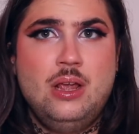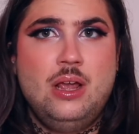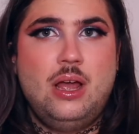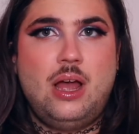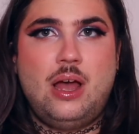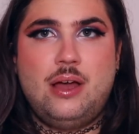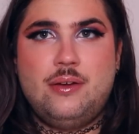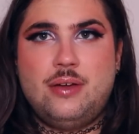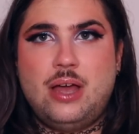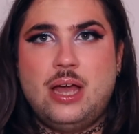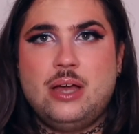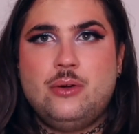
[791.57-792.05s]

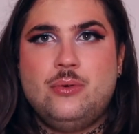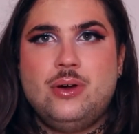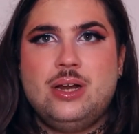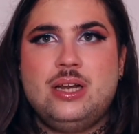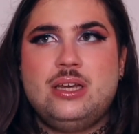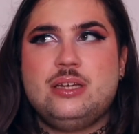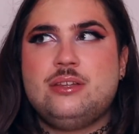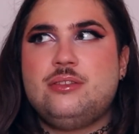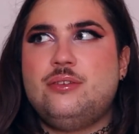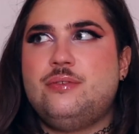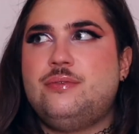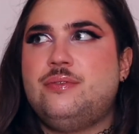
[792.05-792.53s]
I quite
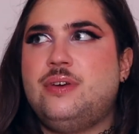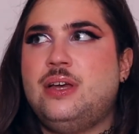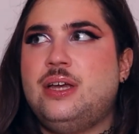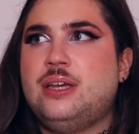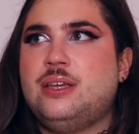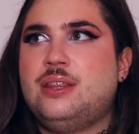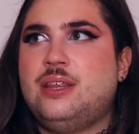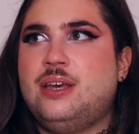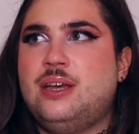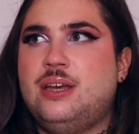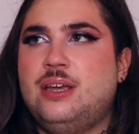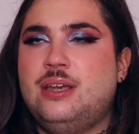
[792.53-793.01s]
like the
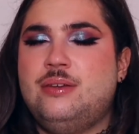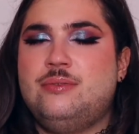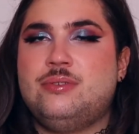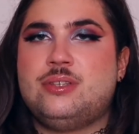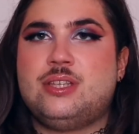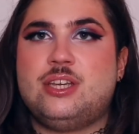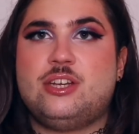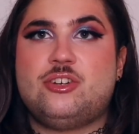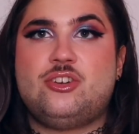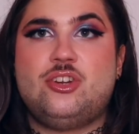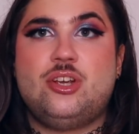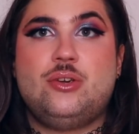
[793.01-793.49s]
fact that it
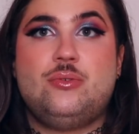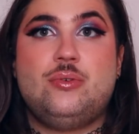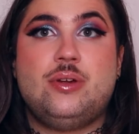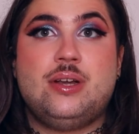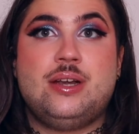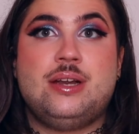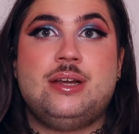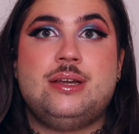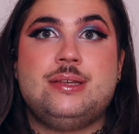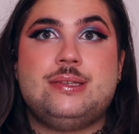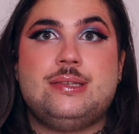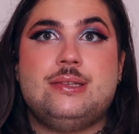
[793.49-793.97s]
was actually quite
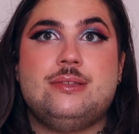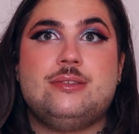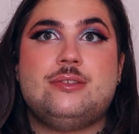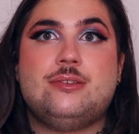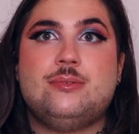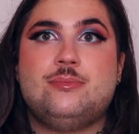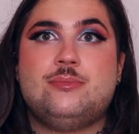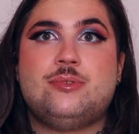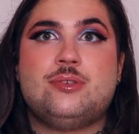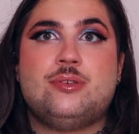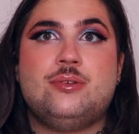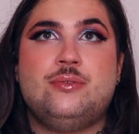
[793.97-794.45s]
nice in
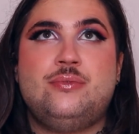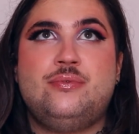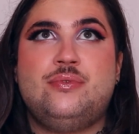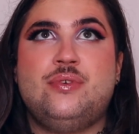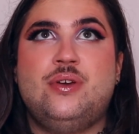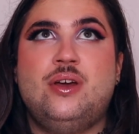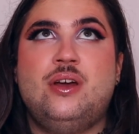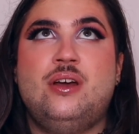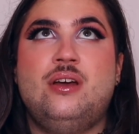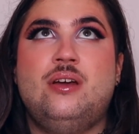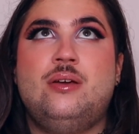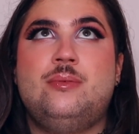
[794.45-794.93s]
terms of...
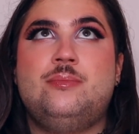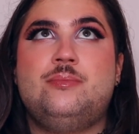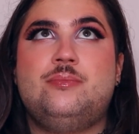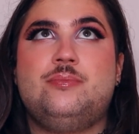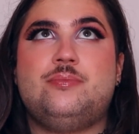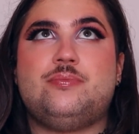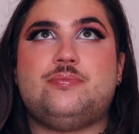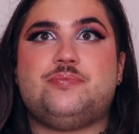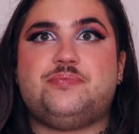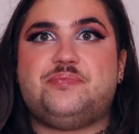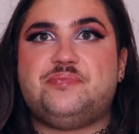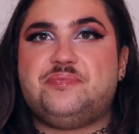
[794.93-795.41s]

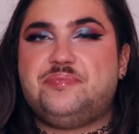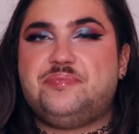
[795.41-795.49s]
I